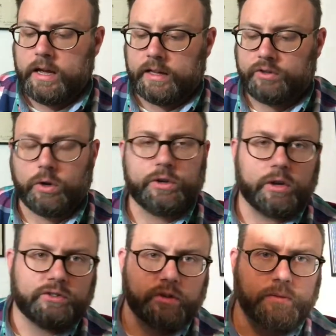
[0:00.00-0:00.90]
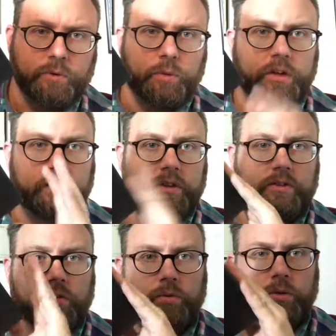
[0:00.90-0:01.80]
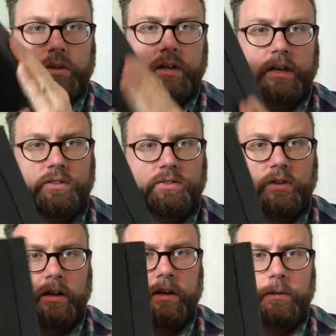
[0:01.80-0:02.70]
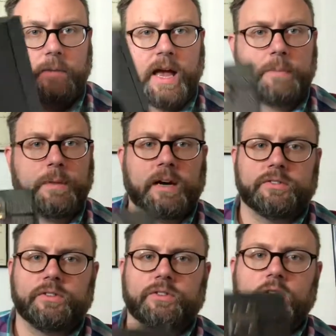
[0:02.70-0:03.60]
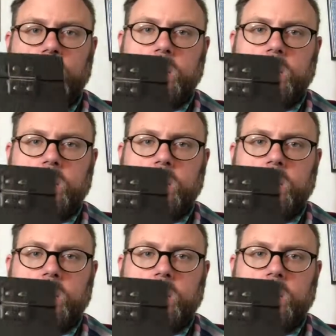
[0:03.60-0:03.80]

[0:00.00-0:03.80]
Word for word: And so, you know, I was looking for one of these really nice um, hat boxes.